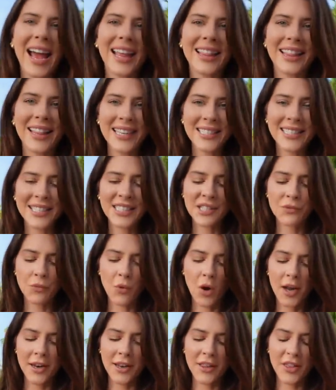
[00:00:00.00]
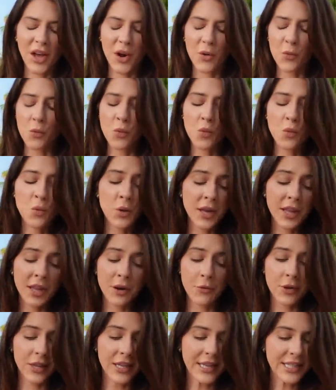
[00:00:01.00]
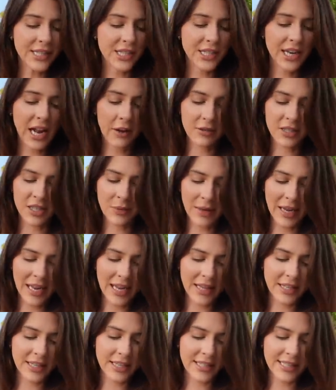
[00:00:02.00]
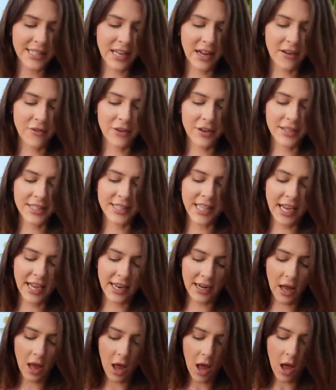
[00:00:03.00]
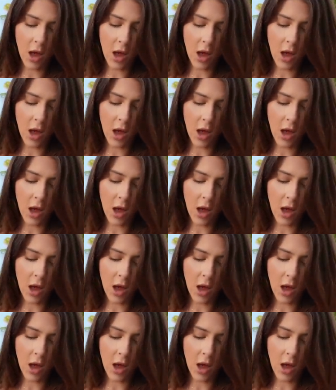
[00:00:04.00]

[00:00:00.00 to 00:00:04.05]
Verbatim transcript: And this is one that really, really stood out to me in the Discovery set.